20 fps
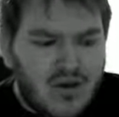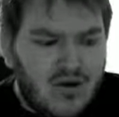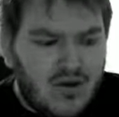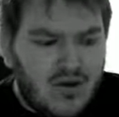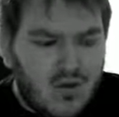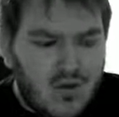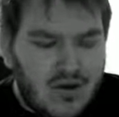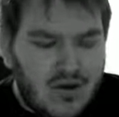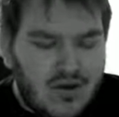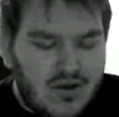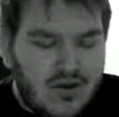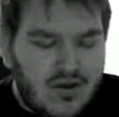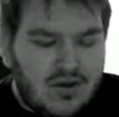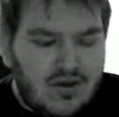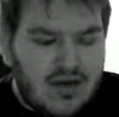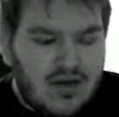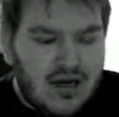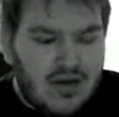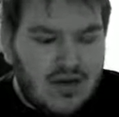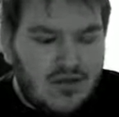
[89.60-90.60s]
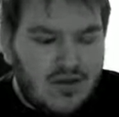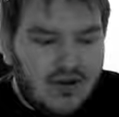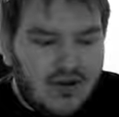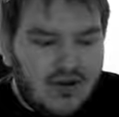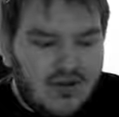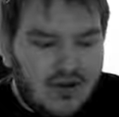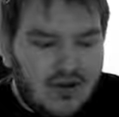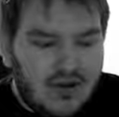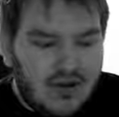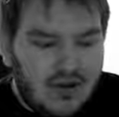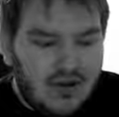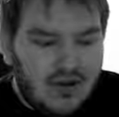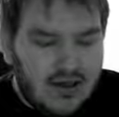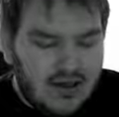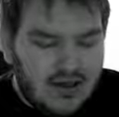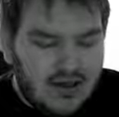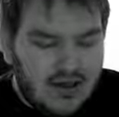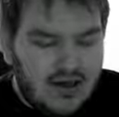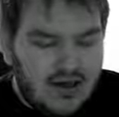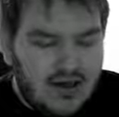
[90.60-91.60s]
One of the things that I really, really
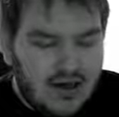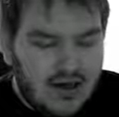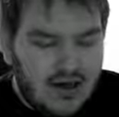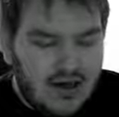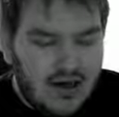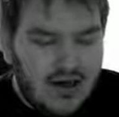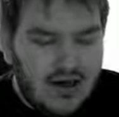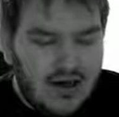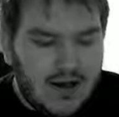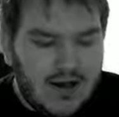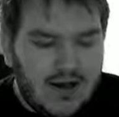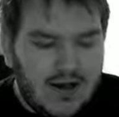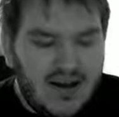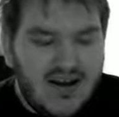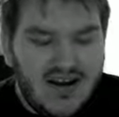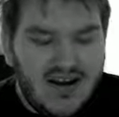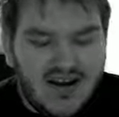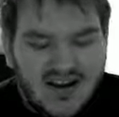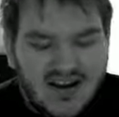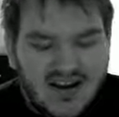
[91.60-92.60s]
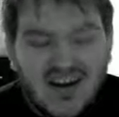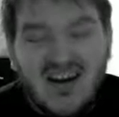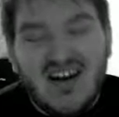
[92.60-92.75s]
like, let